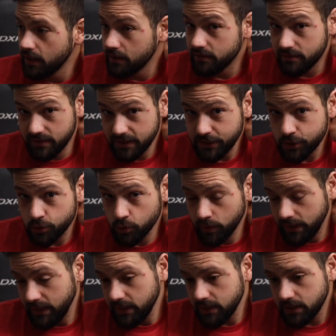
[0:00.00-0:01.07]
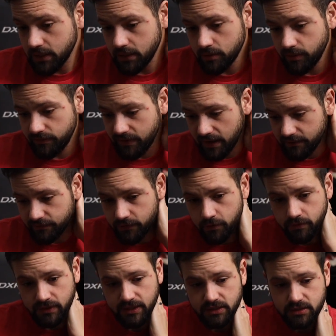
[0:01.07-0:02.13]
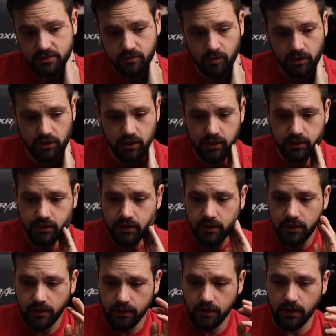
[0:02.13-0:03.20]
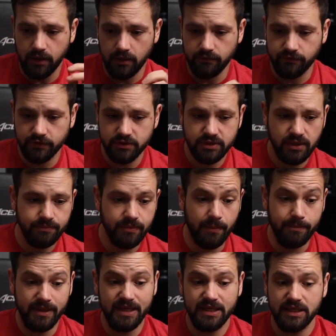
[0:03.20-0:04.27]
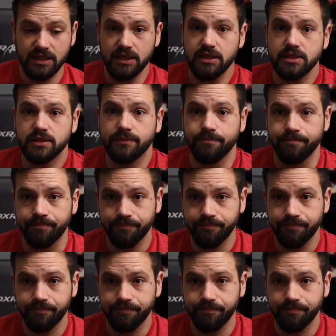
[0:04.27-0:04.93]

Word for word: This week we've got a few things to work on. Uh, first up, the beanies.